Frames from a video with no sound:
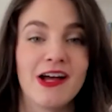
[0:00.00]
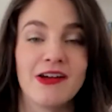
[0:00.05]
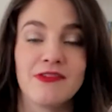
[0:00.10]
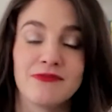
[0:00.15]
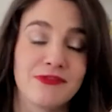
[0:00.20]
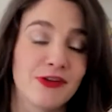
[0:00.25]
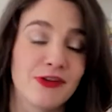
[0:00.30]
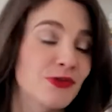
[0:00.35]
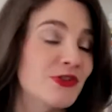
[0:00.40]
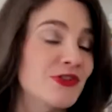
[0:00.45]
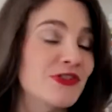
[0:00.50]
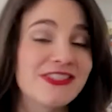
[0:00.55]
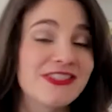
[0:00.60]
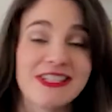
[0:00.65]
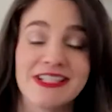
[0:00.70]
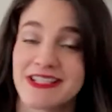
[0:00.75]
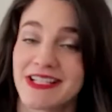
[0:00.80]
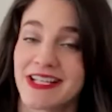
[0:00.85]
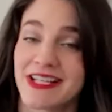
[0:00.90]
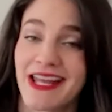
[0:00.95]
Voters
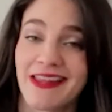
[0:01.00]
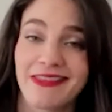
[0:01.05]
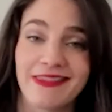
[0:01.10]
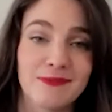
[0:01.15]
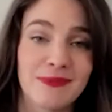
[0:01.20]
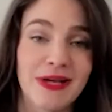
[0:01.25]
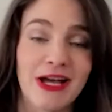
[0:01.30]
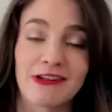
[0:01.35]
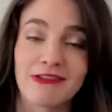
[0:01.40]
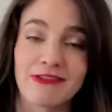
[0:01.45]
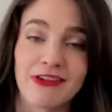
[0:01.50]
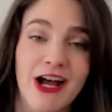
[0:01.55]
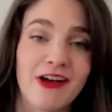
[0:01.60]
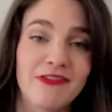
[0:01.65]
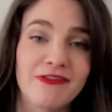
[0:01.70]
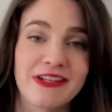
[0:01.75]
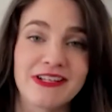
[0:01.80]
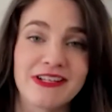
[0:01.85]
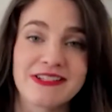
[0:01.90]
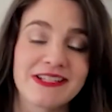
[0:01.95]
need to get them out of
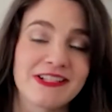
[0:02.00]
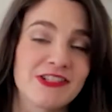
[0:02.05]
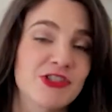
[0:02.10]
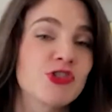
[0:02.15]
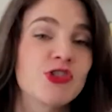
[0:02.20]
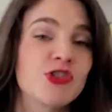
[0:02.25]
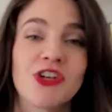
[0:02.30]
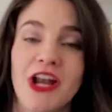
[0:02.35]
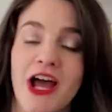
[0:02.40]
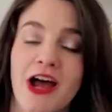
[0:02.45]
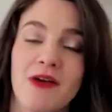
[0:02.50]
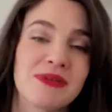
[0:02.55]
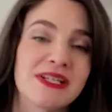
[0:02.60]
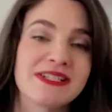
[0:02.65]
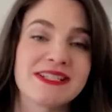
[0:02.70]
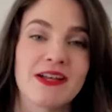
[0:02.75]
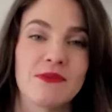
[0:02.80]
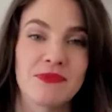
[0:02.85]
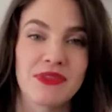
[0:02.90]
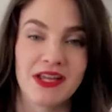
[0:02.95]
office. It should not be
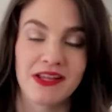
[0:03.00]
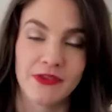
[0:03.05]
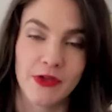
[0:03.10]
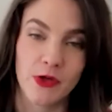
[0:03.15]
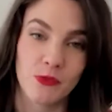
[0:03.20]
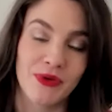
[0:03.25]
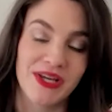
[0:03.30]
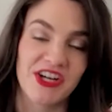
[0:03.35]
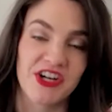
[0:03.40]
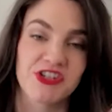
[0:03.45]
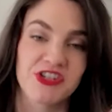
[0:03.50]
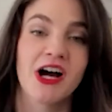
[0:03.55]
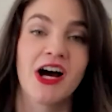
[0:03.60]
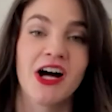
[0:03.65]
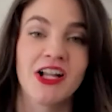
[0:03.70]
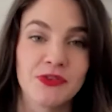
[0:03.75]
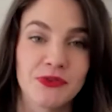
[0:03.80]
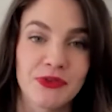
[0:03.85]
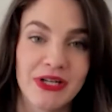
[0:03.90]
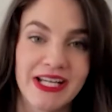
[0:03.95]
something that we are
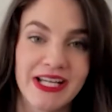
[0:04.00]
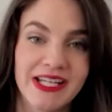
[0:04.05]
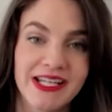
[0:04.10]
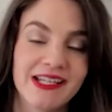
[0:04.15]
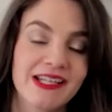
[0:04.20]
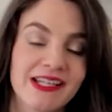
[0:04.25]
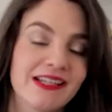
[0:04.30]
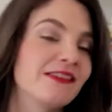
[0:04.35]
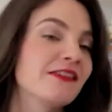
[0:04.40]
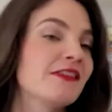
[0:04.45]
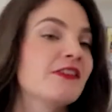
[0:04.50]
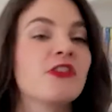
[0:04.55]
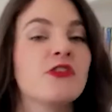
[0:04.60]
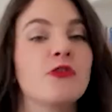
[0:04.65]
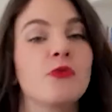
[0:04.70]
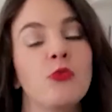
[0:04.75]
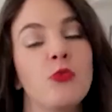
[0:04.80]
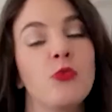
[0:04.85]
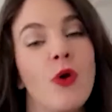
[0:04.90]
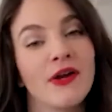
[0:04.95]
tolerating. And the
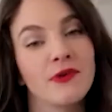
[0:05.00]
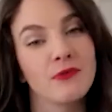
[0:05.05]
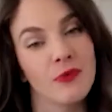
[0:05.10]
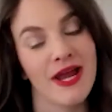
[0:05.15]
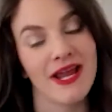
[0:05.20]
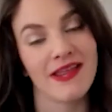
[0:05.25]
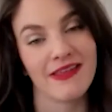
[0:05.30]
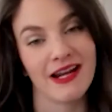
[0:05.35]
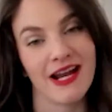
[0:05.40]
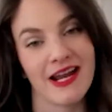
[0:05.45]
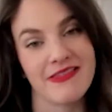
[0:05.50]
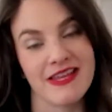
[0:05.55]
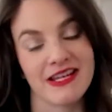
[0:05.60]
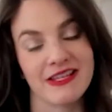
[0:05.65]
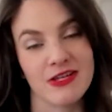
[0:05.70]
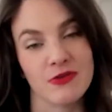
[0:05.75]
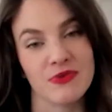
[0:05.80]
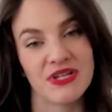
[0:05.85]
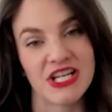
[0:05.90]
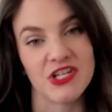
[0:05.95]
one way that I think
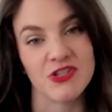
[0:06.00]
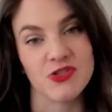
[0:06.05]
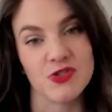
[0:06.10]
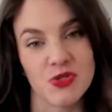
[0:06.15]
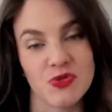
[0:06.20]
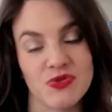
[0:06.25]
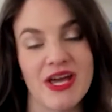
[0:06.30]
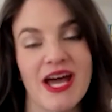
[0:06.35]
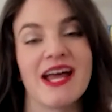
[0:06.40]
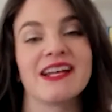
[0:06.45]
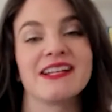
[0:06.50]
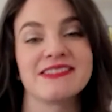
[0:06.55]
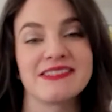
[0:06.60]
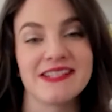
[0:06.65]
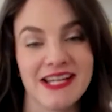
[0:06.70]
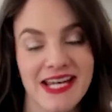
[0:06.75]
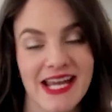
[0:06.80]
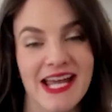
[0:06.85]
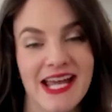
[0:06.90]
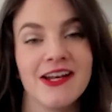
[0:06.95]
that we can do that is,
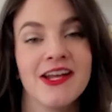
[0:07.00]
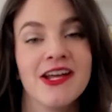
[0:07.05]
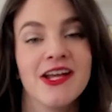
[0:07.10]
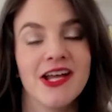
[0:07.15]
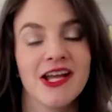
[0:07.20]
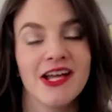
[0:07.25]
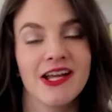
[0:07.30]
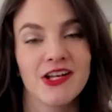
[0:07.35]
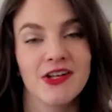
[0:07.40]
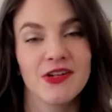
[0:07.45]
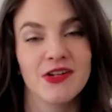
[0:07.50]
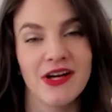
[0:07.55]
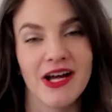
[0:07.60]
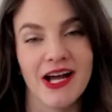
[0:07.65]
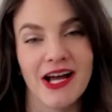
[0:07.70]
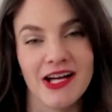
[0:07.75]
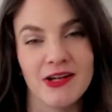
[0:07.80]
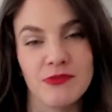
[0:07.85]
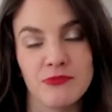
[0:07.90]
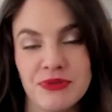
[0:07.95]
again,
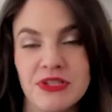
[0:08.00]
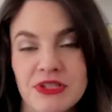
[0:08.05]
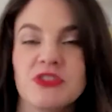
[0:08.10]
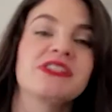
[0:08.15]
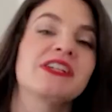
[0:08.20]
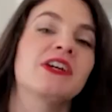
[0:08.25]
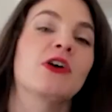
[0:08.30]
building